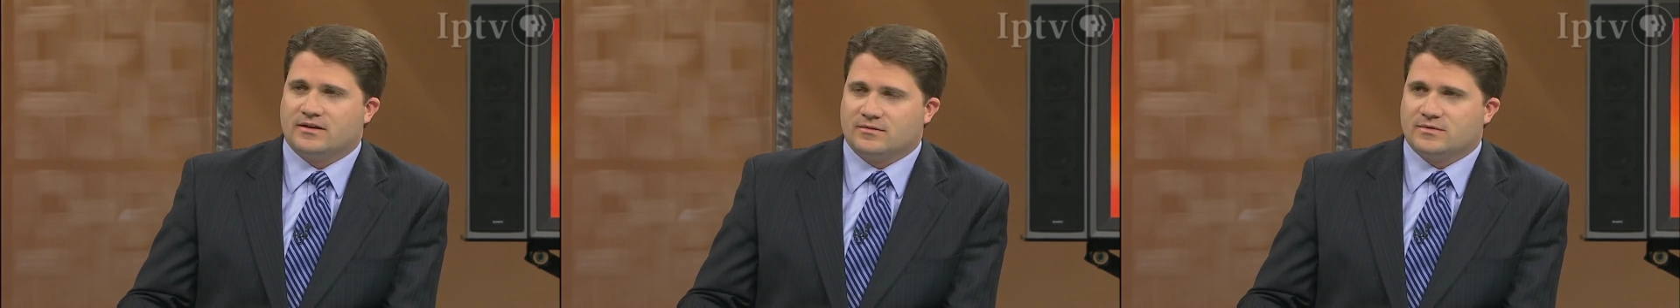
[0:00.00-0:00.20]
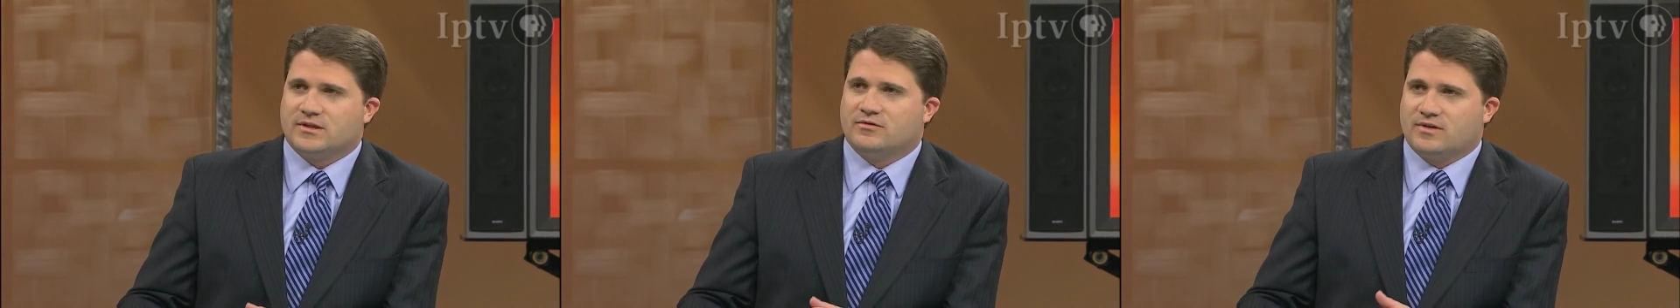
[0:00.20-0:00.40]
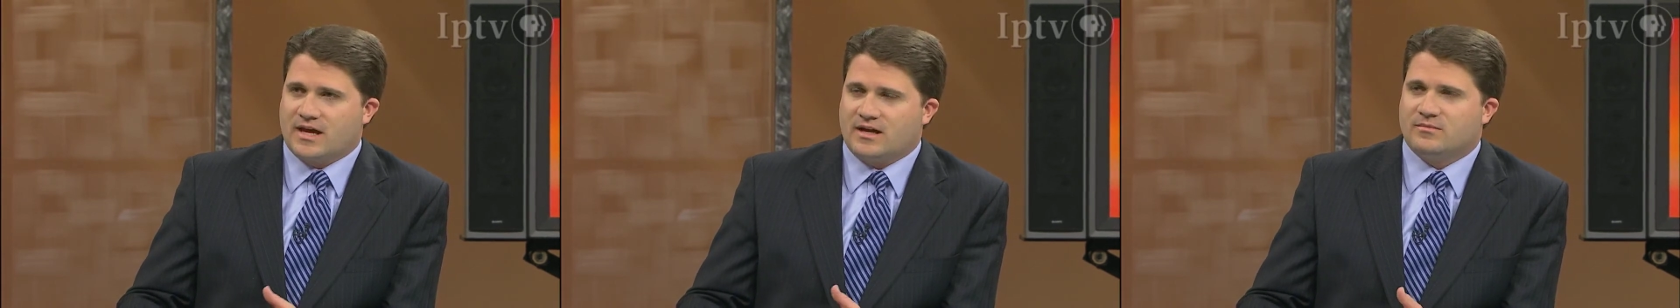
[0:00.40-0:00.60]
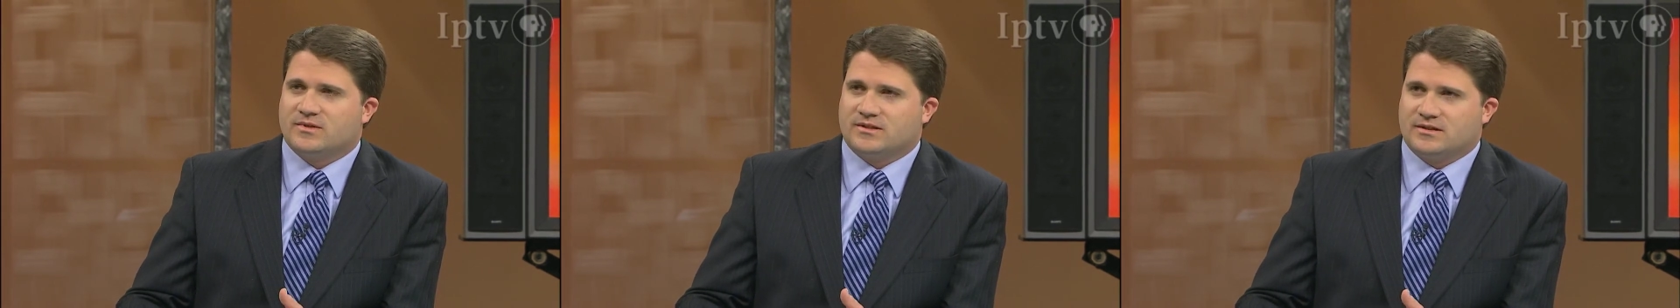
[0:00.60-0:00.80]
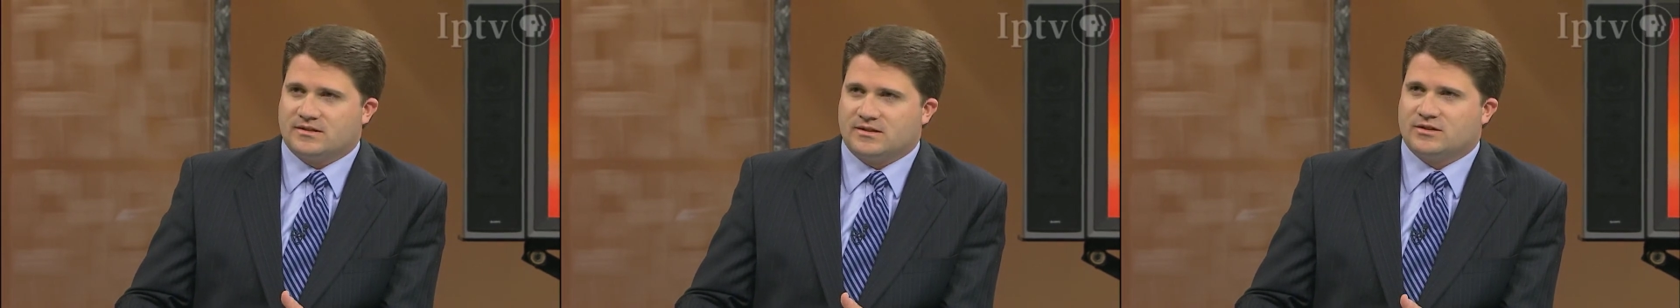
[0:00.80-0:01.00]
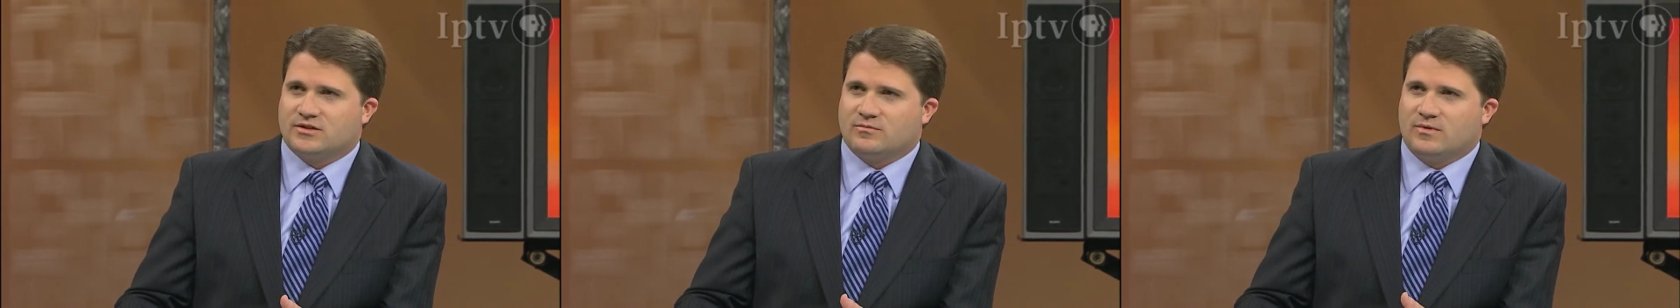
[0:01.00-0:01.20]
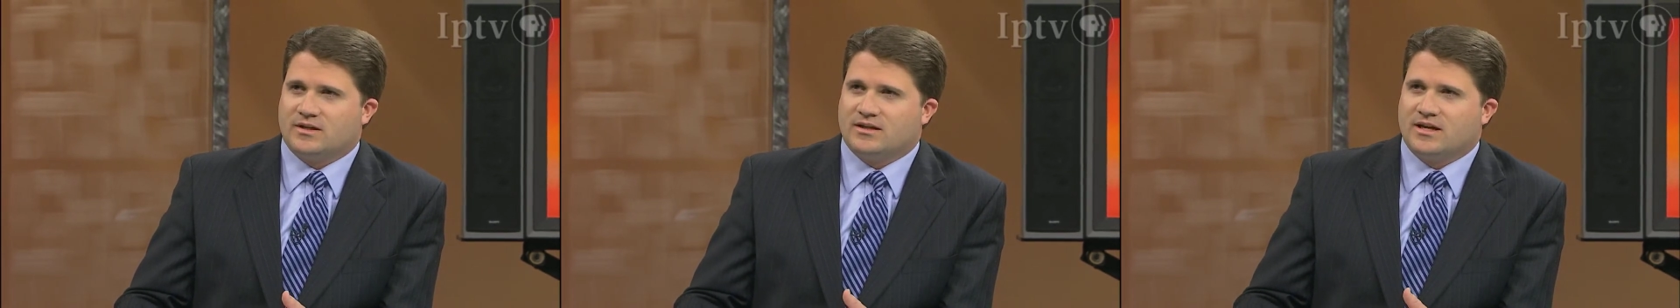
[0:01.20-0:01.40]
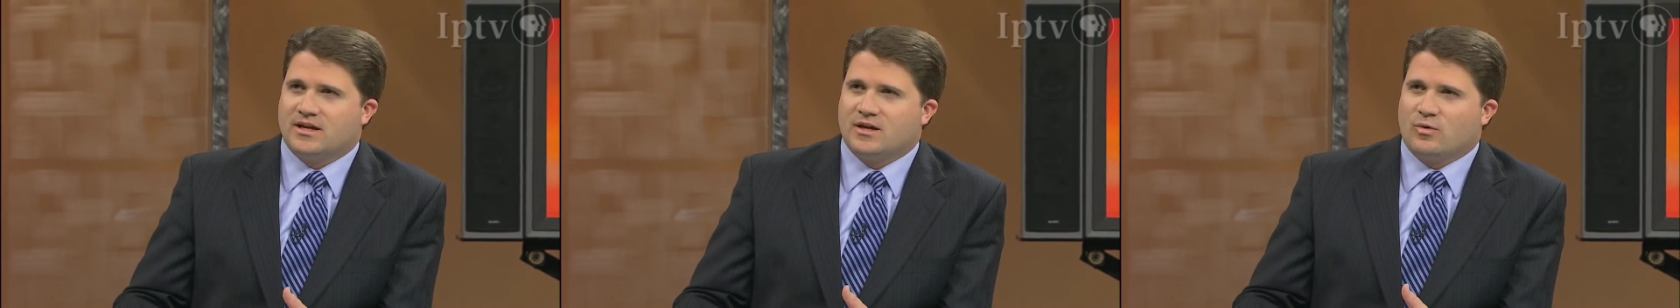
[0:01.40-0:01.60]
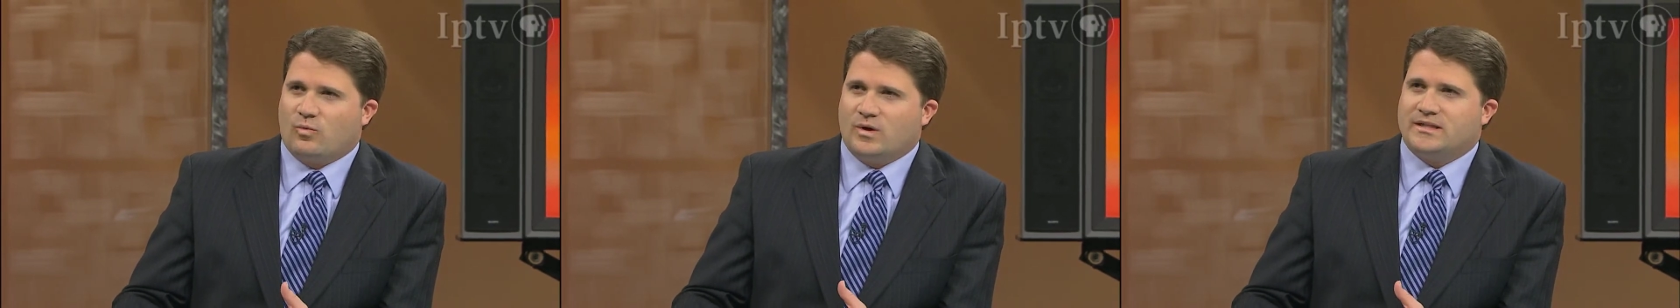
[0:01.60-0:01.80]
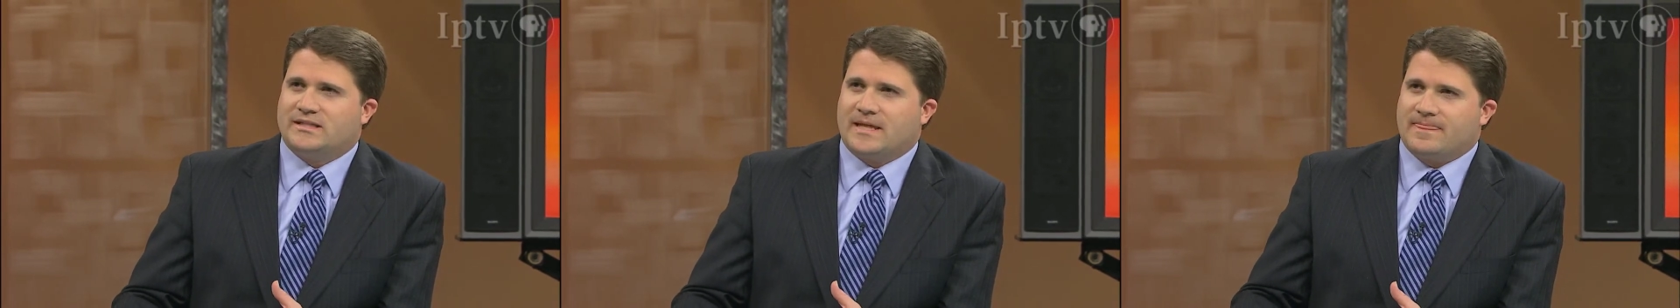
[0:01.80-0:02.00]
It was a unanimous decision. What,
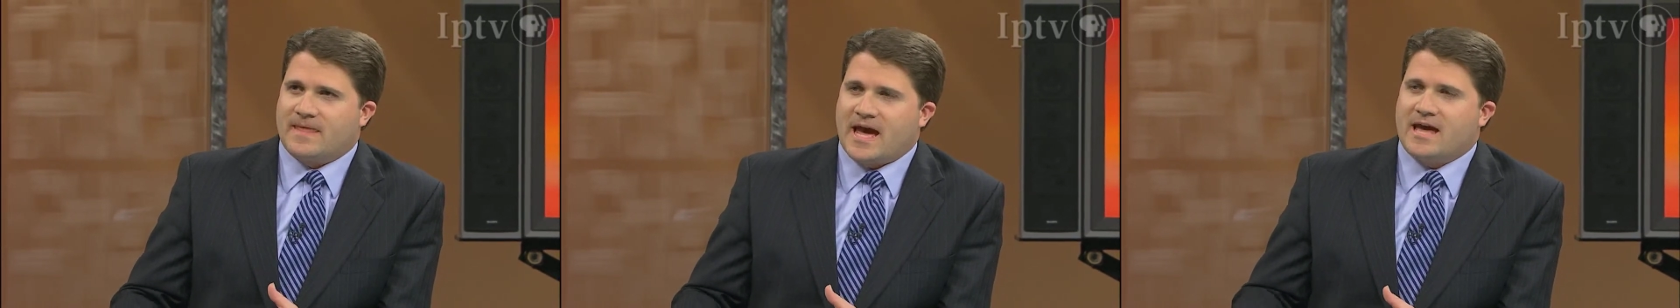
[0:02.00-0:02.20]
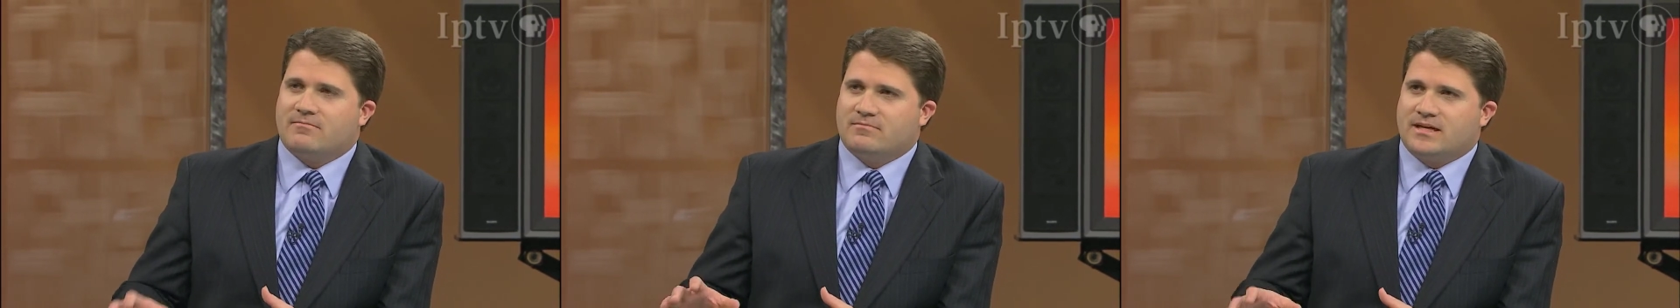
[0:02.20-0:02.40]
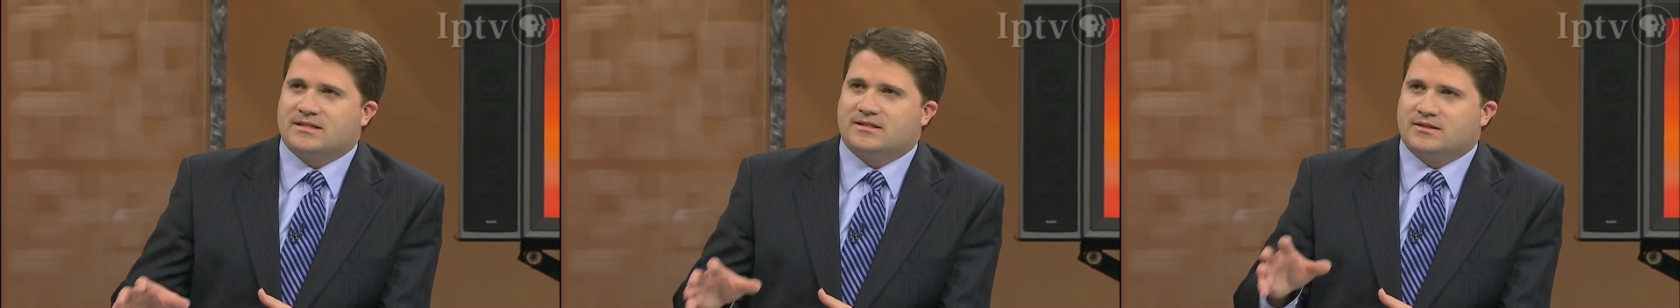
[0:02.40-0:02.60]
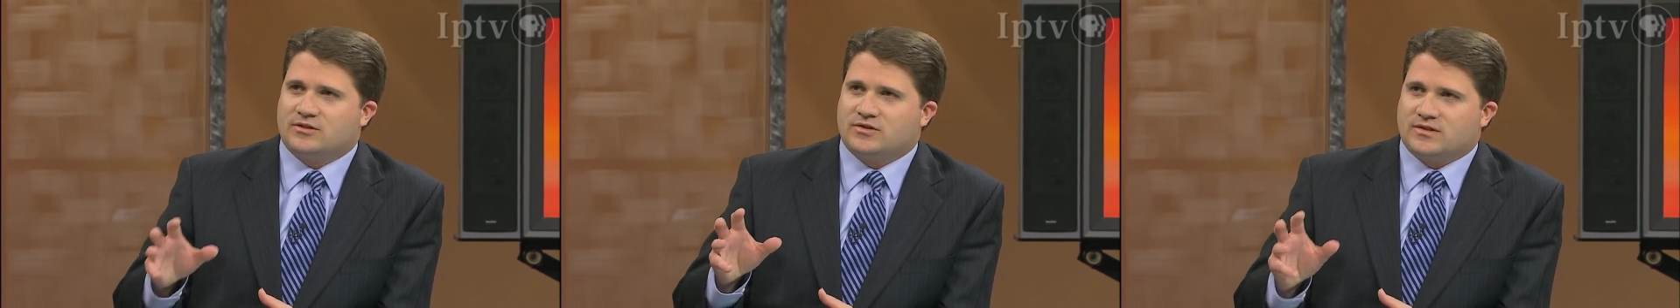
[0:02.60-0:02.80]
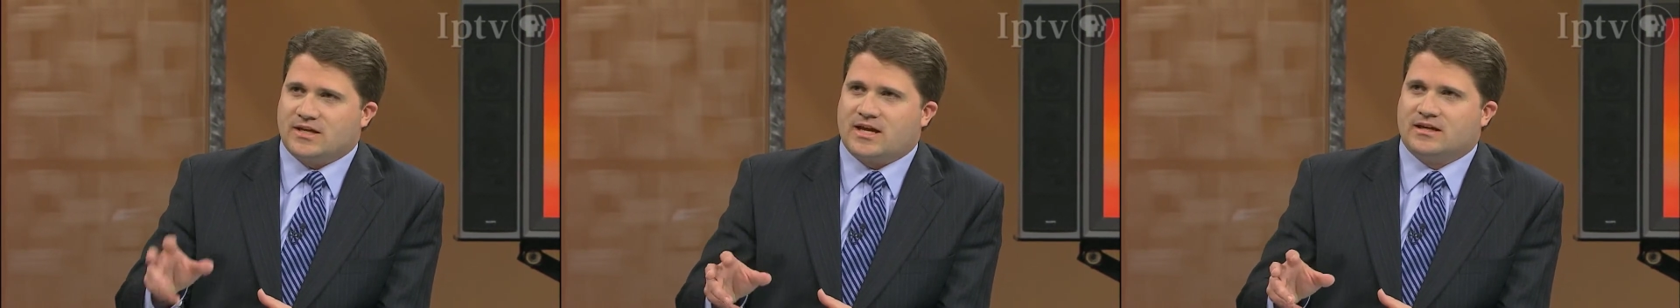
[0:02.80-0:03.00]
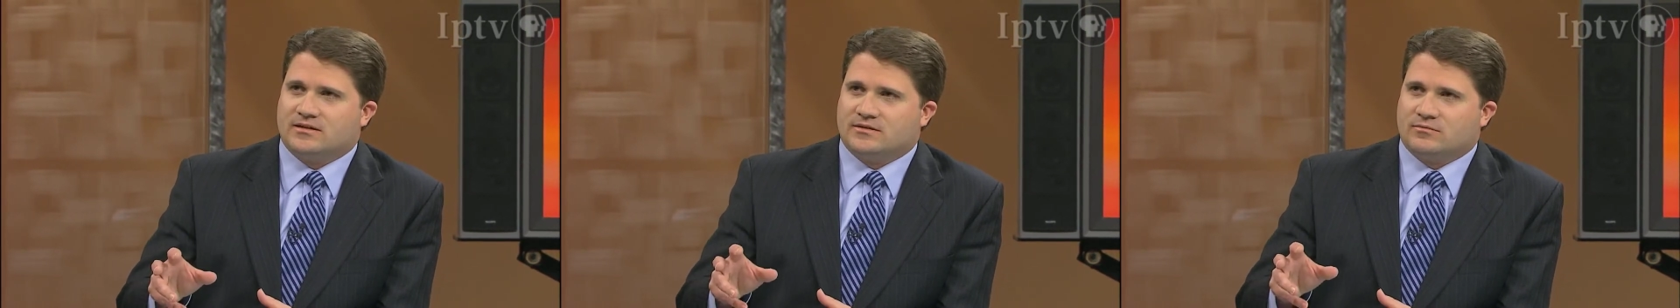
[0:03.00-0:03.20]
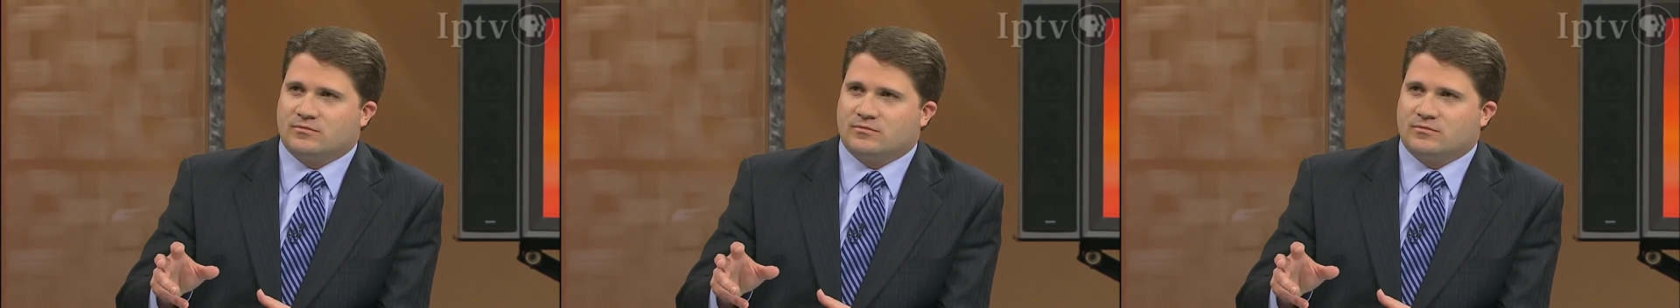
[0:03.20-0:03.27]
what did that message send